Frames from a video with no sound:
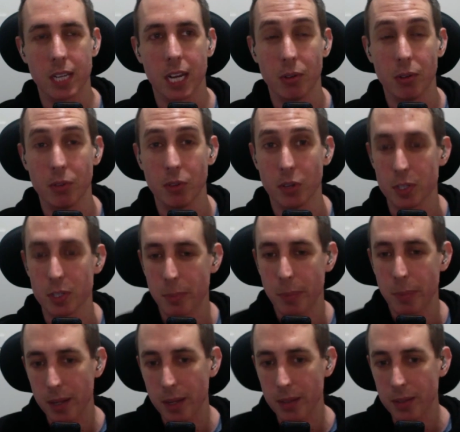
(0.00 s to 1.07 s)
a reverse
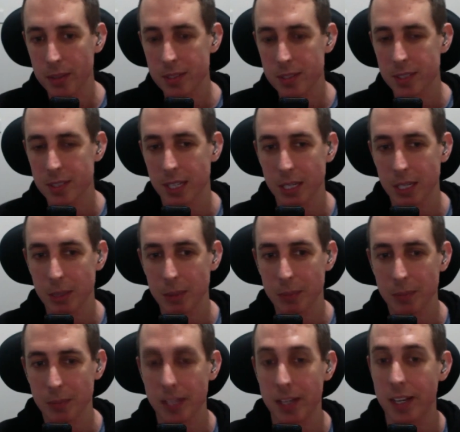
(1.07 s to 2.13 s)
bells
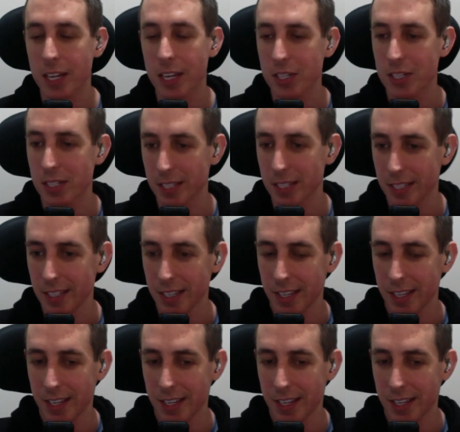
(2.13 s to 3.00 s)
that I actually